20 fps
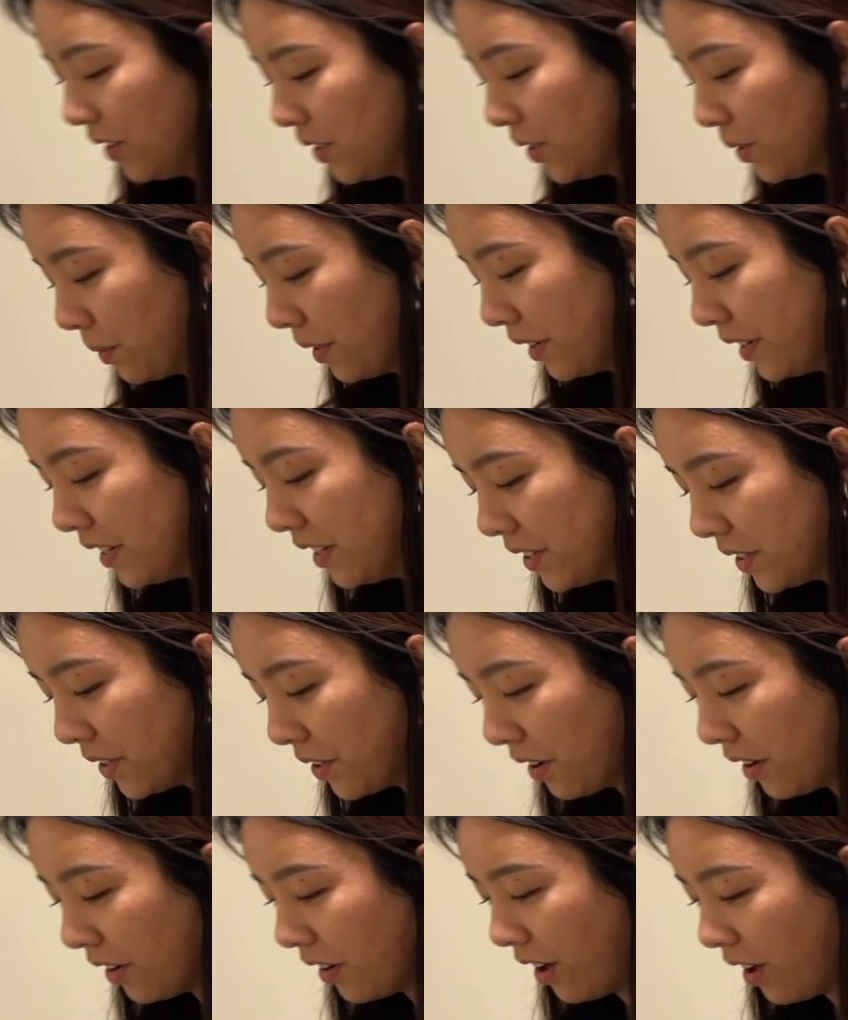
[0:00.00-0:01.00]
So we're gonna
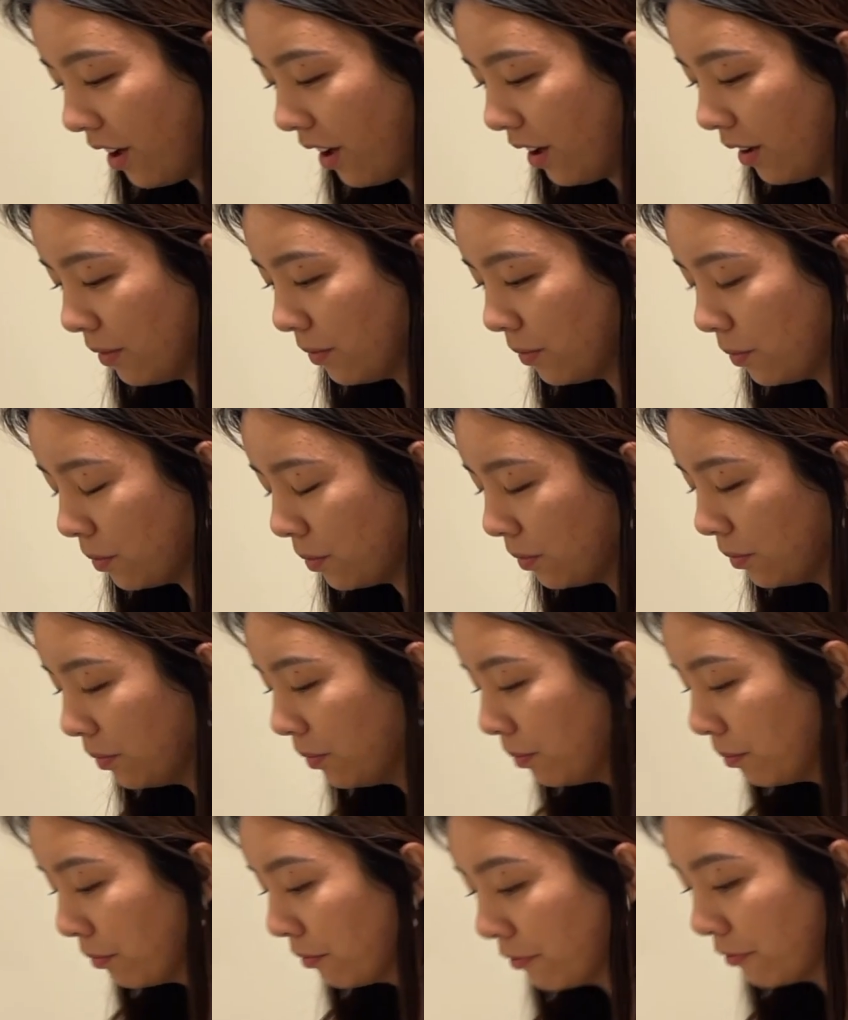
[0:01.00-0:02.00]
start off
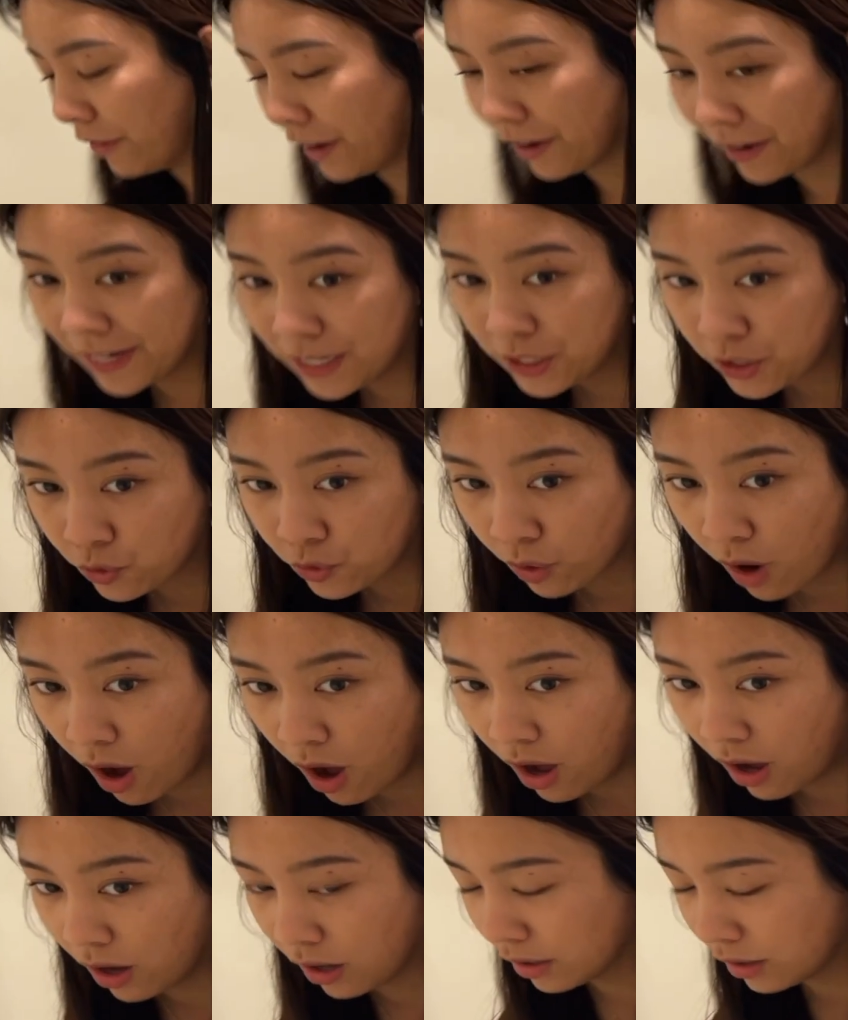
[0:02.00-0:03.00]
very
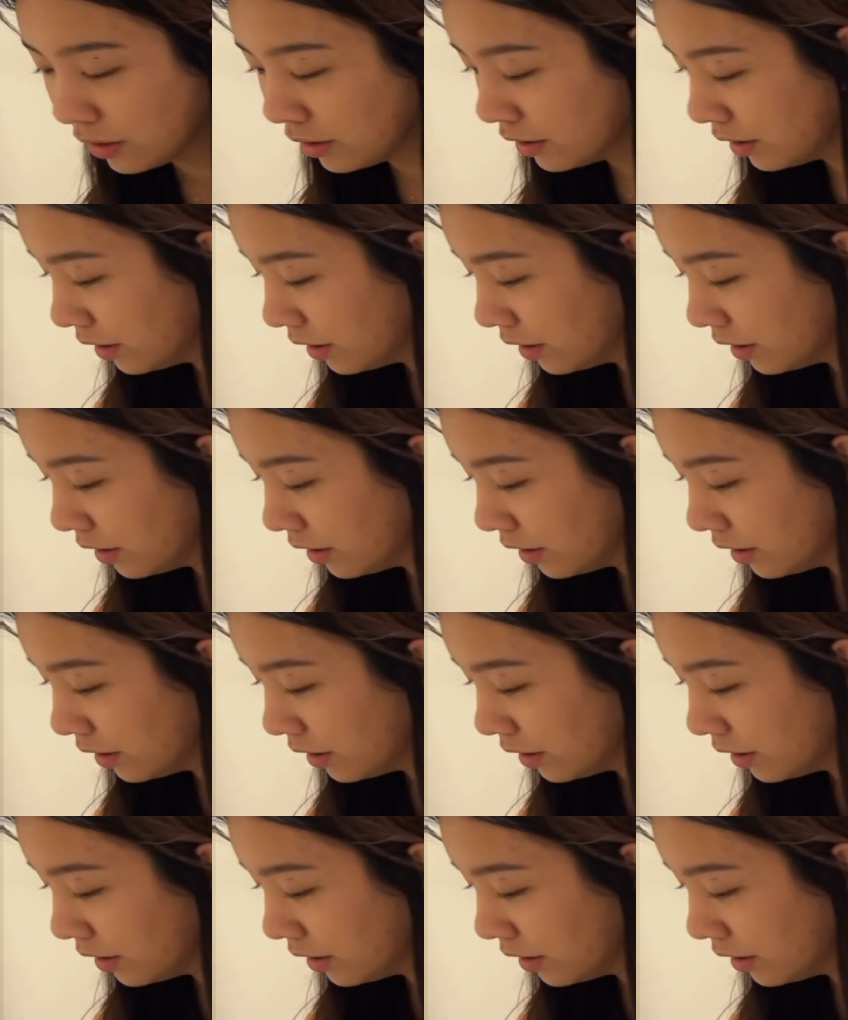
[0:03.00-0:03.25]
strong